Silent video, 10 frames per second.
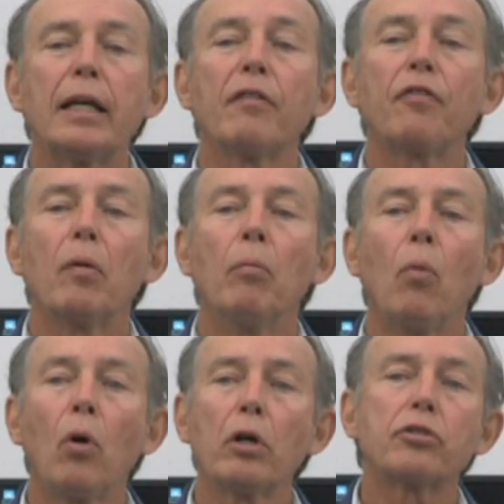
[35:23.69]
if
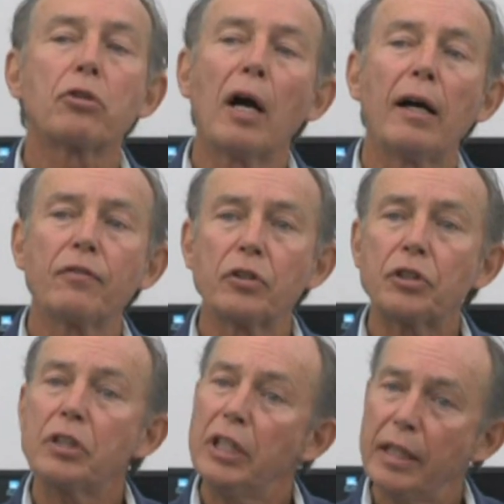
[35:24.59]
more
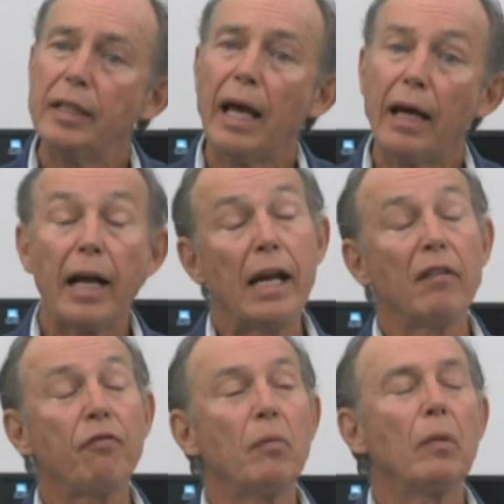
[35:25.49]
drivers did that, and
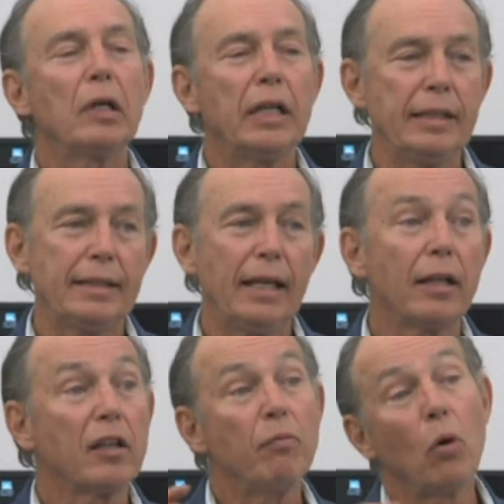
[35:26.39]
if,
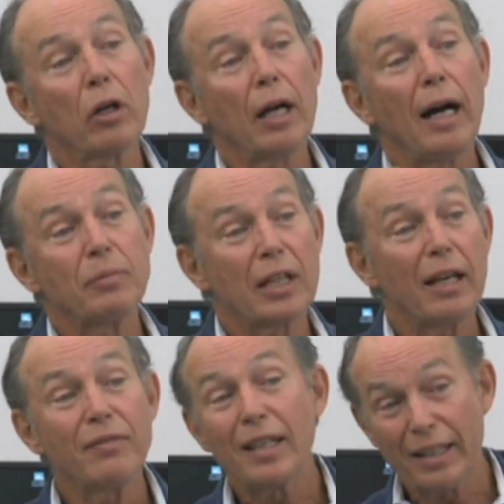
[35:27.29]
incidentally, if more cops
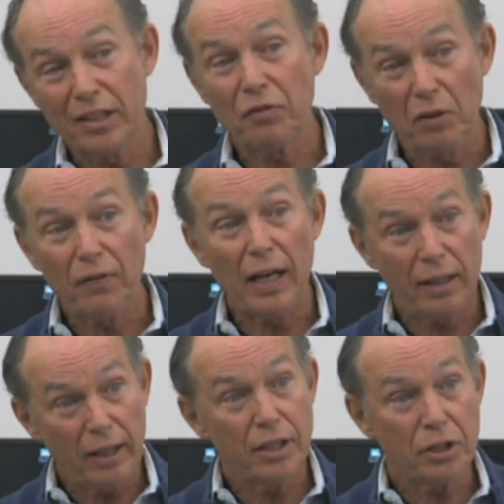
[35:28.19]
gave tickets for
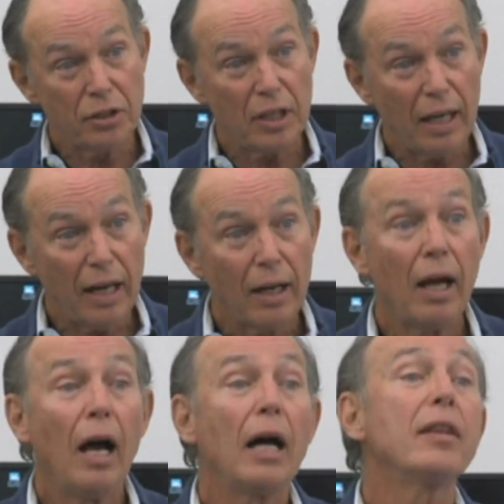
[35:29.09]
violations of that,
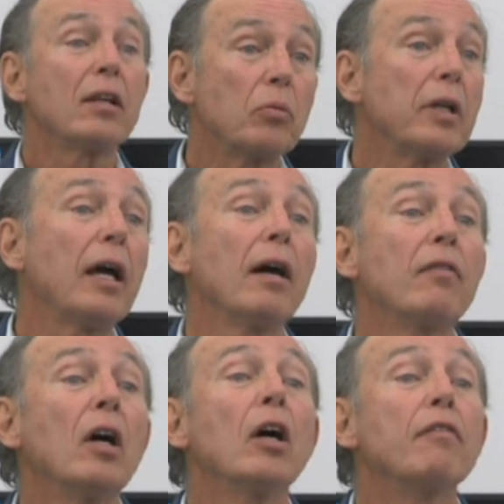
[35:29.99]
I think we'd
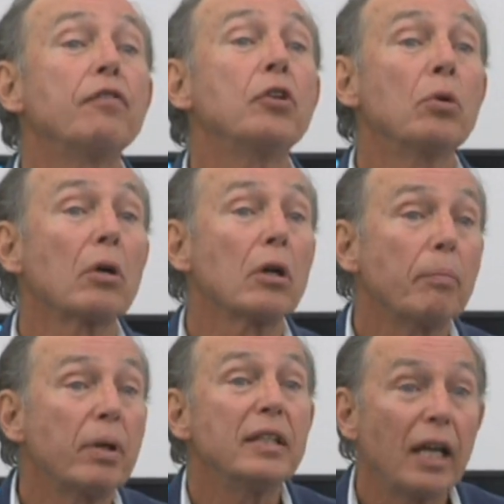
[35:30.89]
have fewer
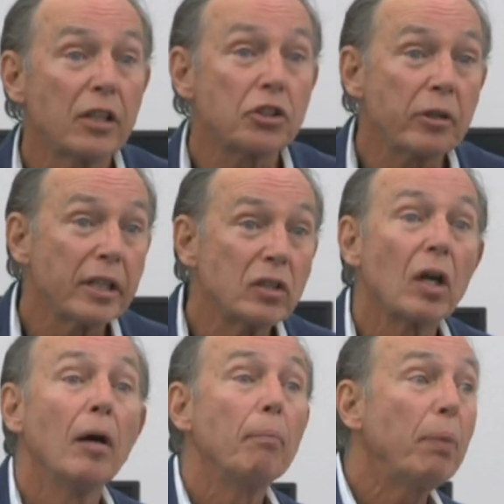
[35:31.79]
pedestrians
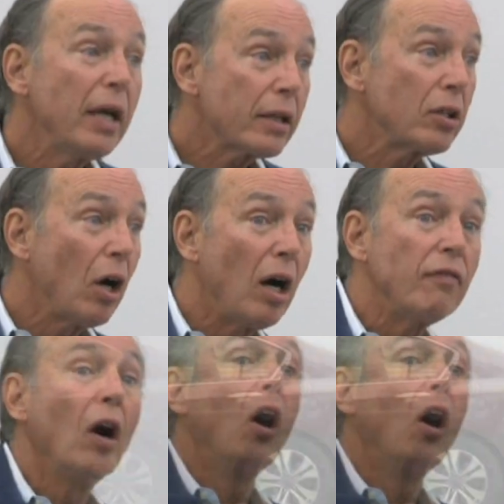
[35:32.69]
picked off